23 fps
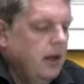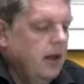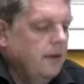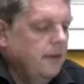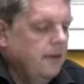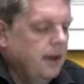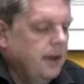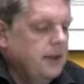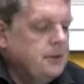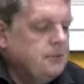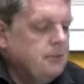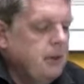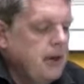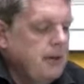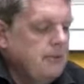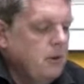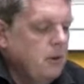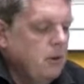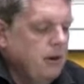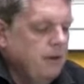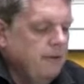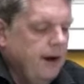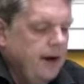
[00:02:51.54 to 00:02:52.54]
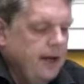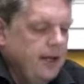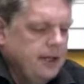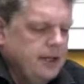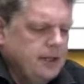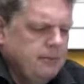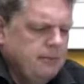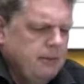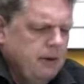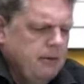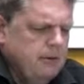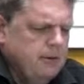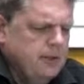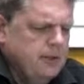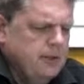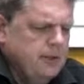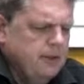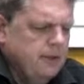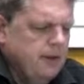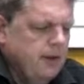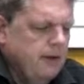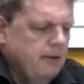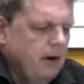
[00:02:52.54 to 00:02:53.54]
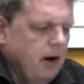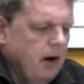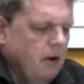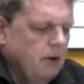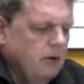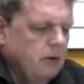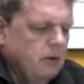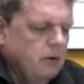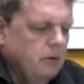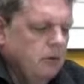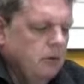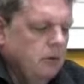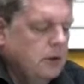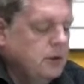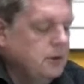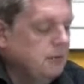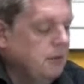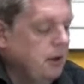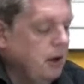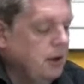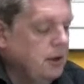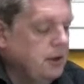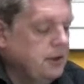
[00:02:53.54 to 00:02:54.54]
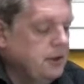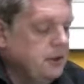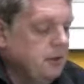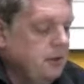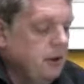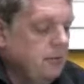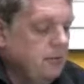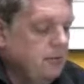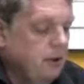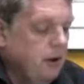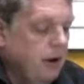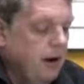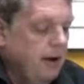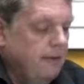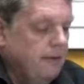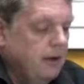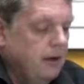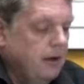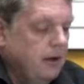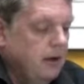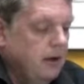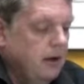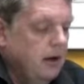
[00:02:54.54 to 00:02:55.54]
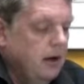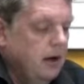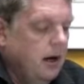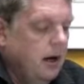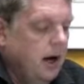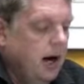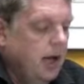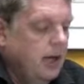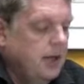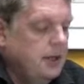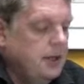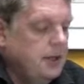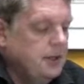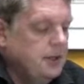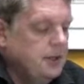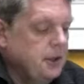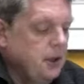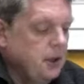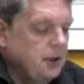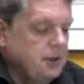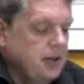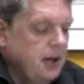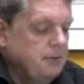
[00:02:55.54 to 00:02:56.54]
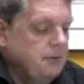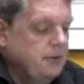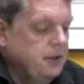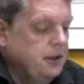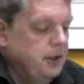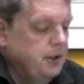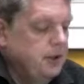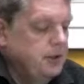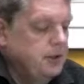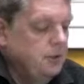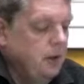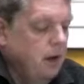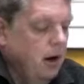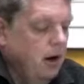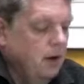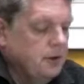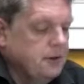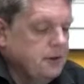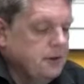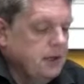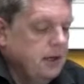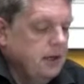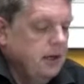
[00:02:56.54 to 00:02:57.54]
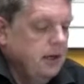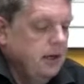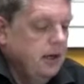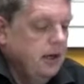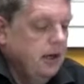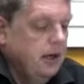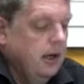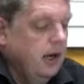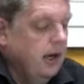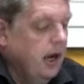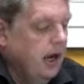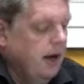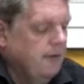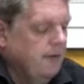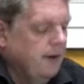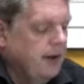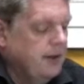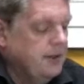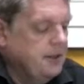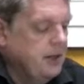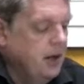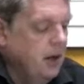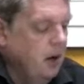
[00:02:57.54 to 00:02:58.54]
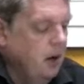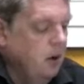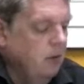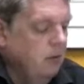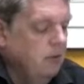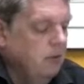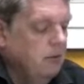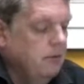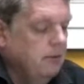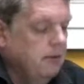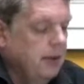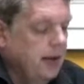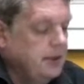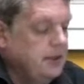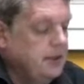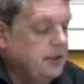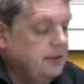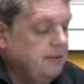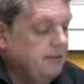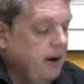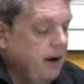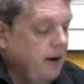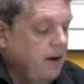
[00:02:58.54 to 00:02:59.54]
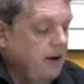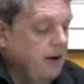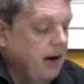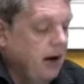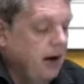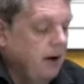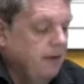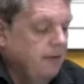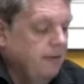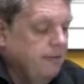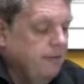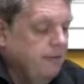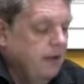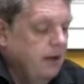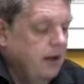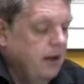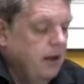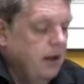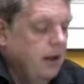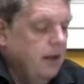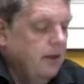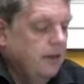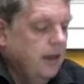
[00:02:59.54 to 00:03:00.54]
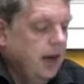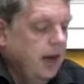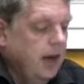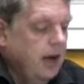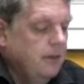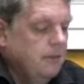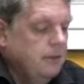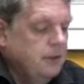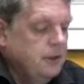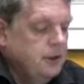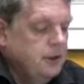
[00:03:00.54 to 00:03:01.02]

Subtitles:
These people have had experiences of their own, which are personal and private, and it is not up to you to ask. If they tell, that is fair enough. They have been